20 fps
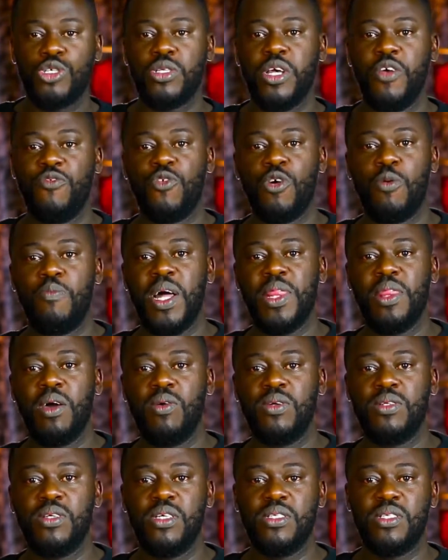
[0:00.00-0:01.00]
if your
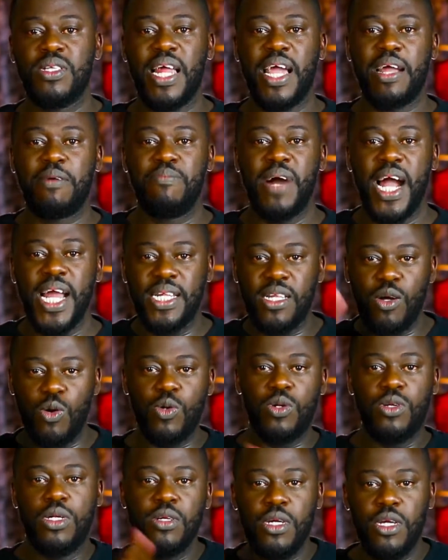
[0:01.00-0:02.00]
mother is like mine, they
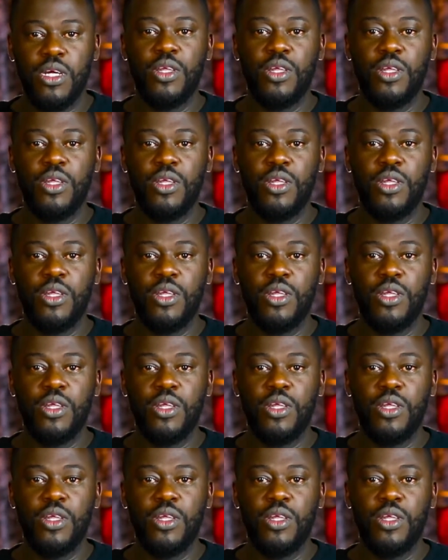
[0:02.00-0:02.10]
would,